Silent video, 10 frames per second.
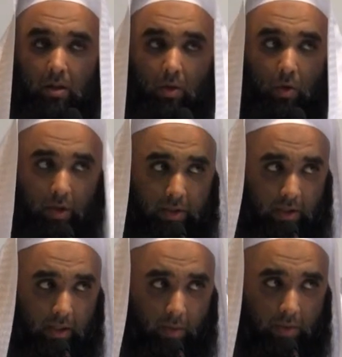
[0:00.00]

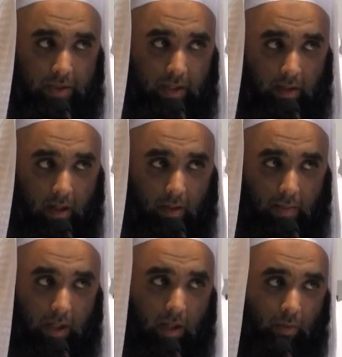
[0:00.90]
lughatan, like we say in the
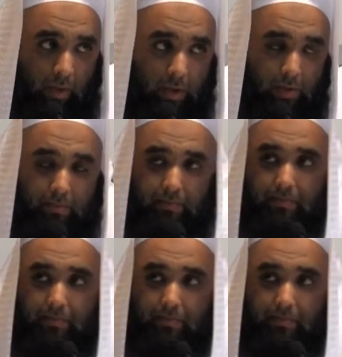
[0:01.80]
Arabic language.